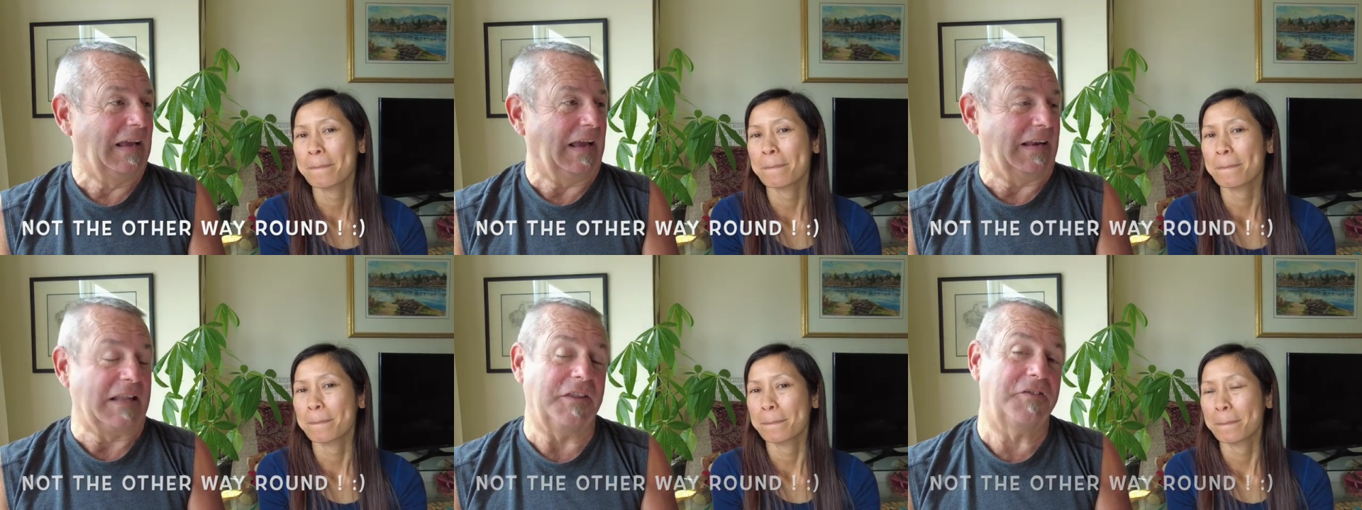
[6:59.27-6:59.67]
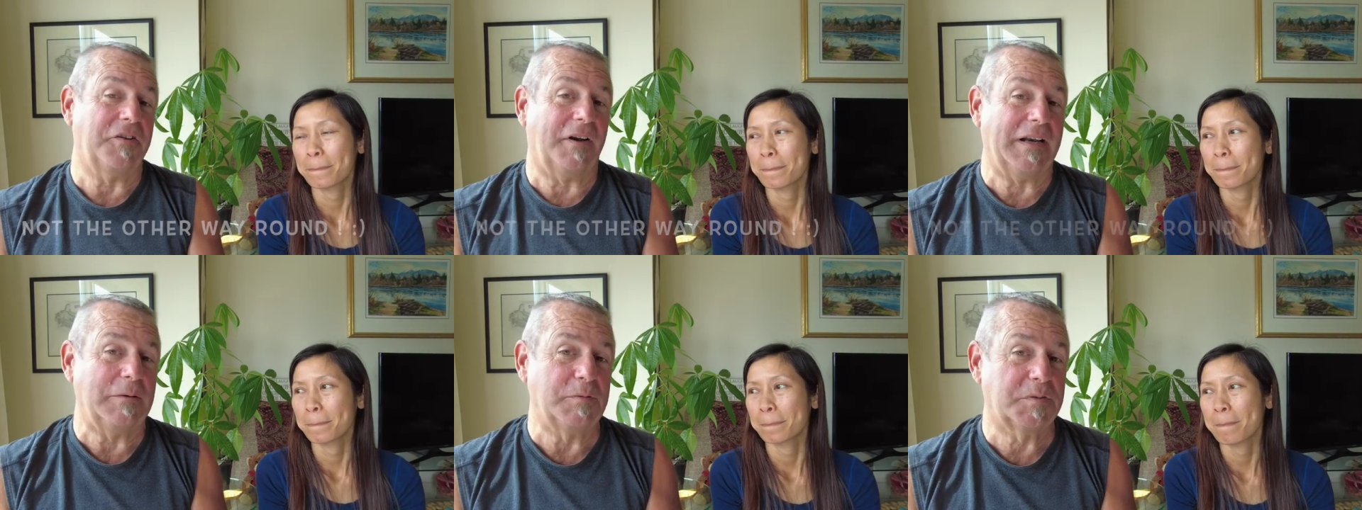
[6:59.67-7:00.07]
Speaker 1: and he
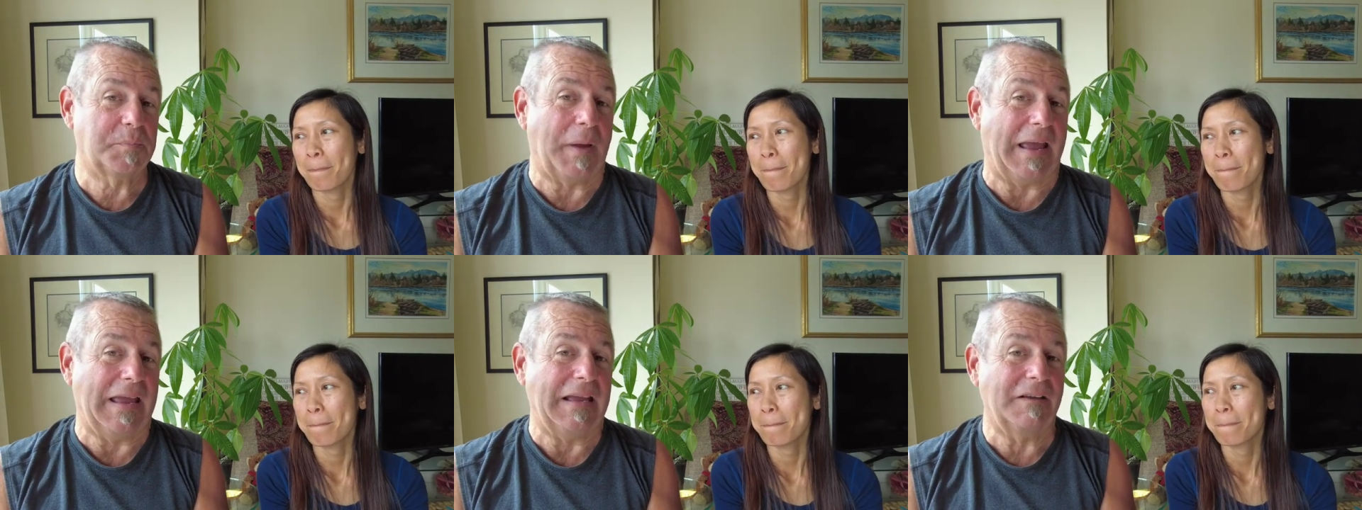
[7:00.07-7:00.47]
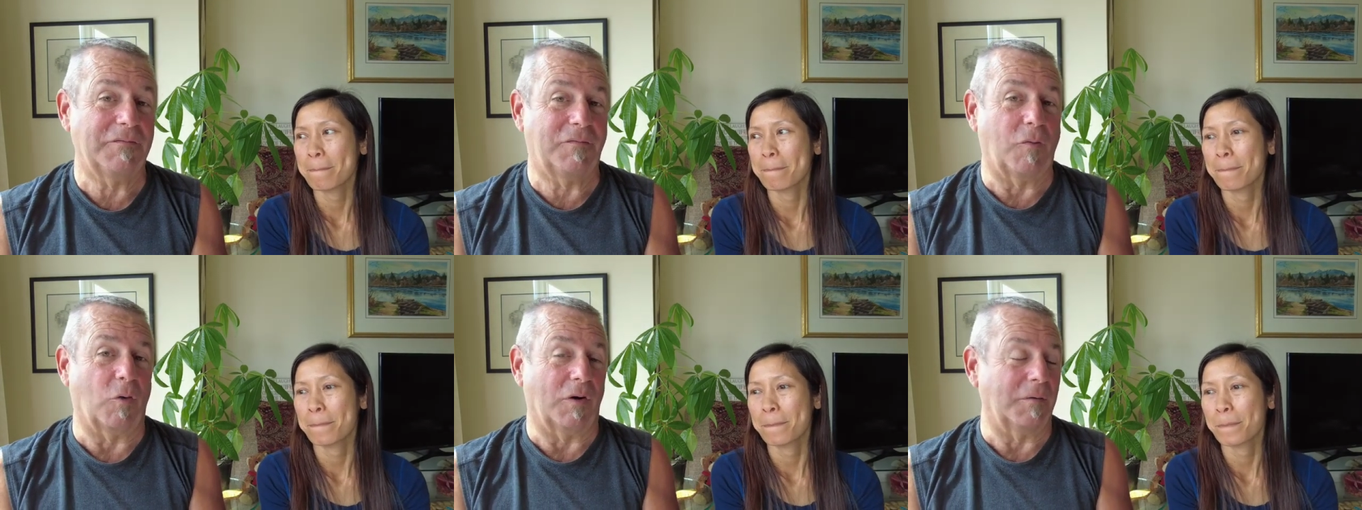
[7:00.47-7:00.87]
thought he was paying
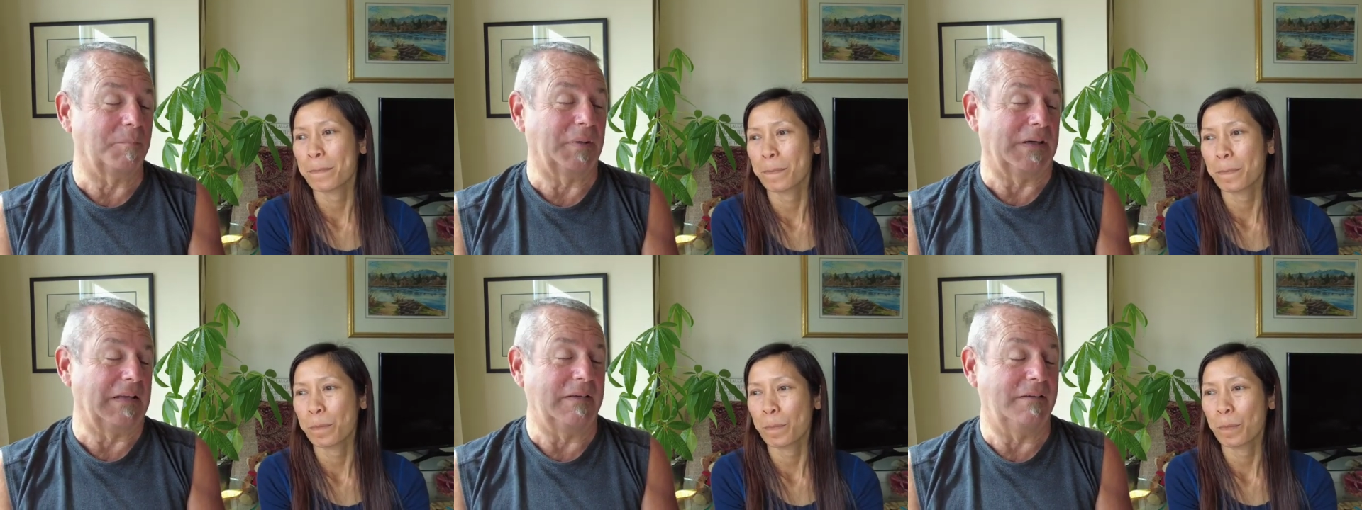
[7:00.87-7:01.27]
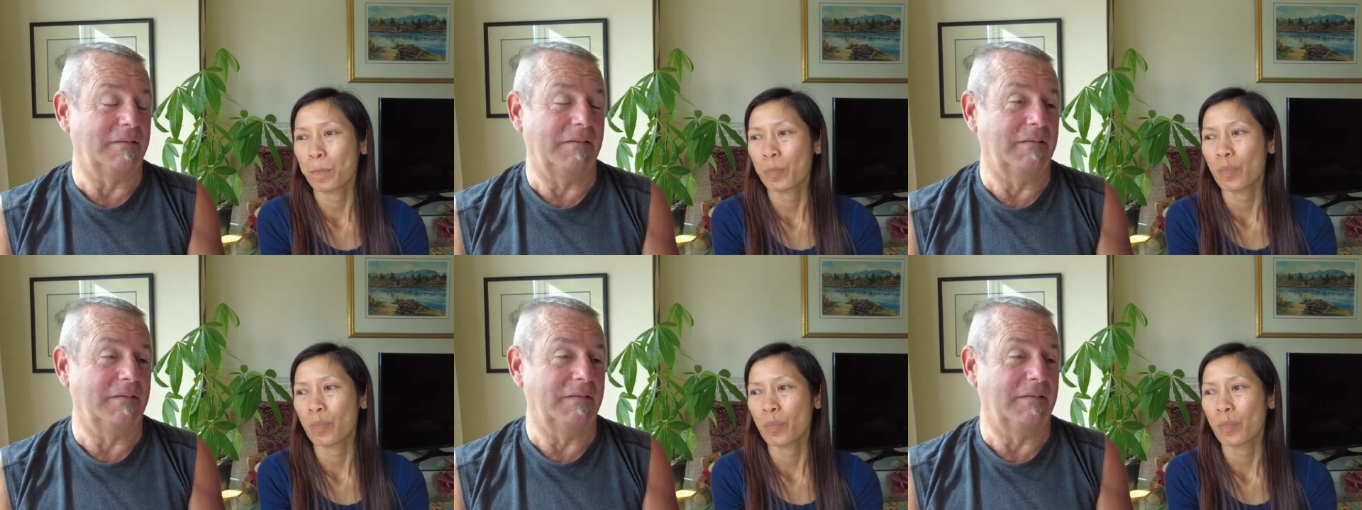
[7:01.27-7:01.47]
for it but he